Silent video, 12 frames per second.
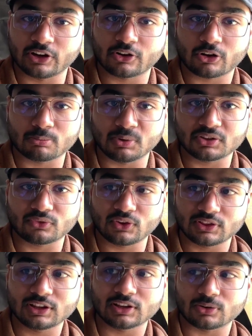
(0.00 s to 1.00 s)
of a hit or miss
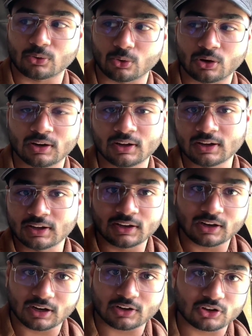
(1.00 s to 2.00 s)
with the whole
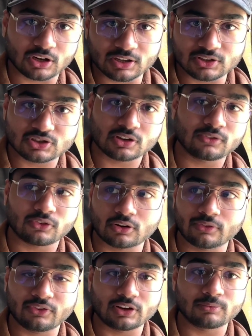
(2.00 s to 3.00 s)
Unreal Engine
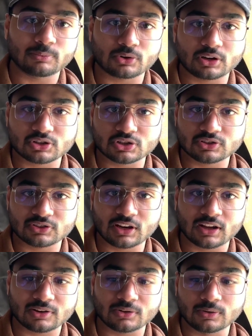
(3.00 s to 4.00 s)
for film production
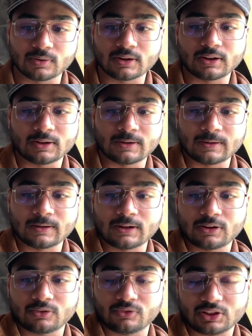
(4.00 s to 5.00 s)
scenario.
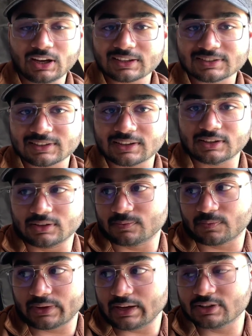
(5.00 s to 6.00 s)
With that said,
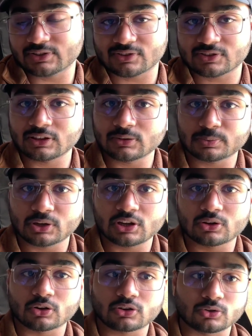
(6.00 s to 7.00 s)
it's still
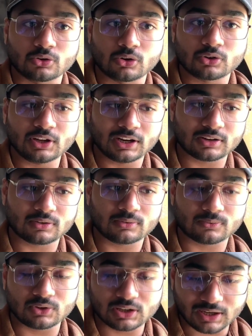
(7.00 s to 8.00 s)
pretty good to know that
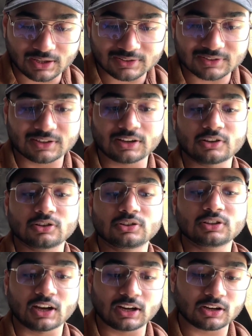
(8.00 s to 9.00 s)
we can still
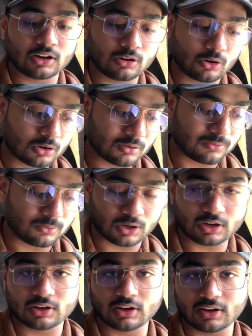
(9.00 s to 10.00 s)
get a lot of
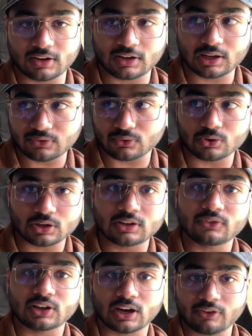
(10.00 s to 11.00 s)
work done if
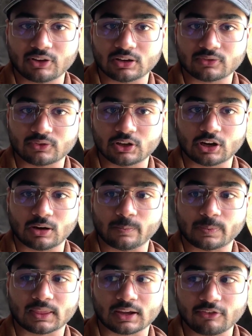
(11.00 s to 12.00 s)
only we have enough
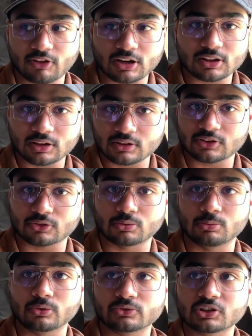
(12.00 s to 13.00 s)
VRAM. If anything, this
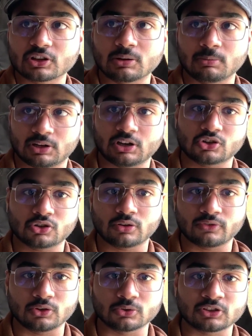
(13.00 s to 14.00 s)
removes the limitation
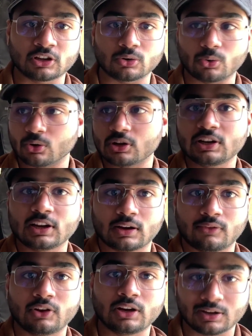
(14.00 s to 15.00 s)
of using only
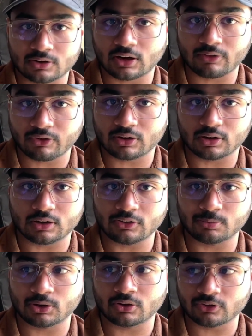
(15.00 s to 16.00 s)
Nvidia graphic
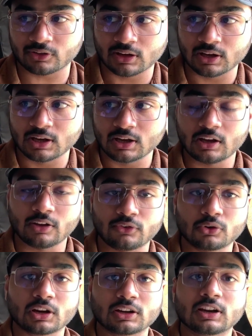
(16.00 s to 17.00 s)
cards, because if
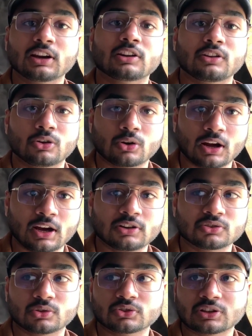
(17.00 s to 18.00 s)
you can get your
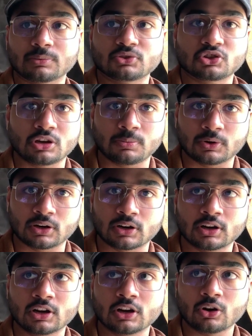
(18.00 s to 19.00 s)
hands on some
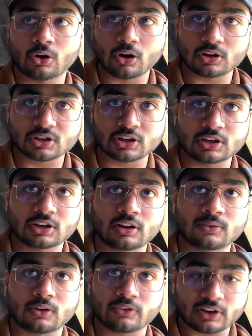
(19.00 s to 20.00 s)
cheaper
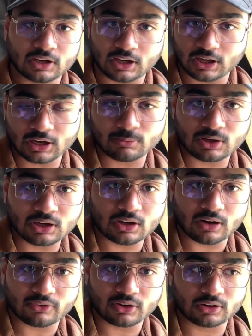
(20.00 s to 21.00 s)
alternative of an AMD
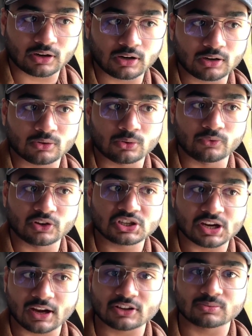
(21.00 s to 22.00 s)
graphic card
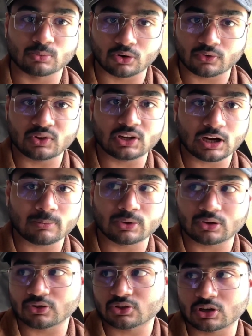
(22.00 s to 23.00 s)
which has more VRAM,
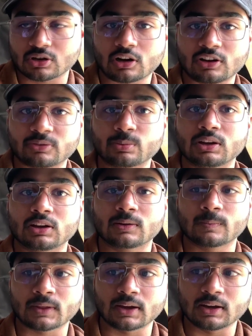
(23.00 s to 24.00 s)
because generally
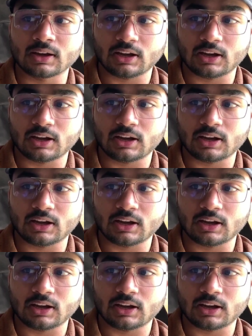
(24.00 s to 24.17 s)
speaking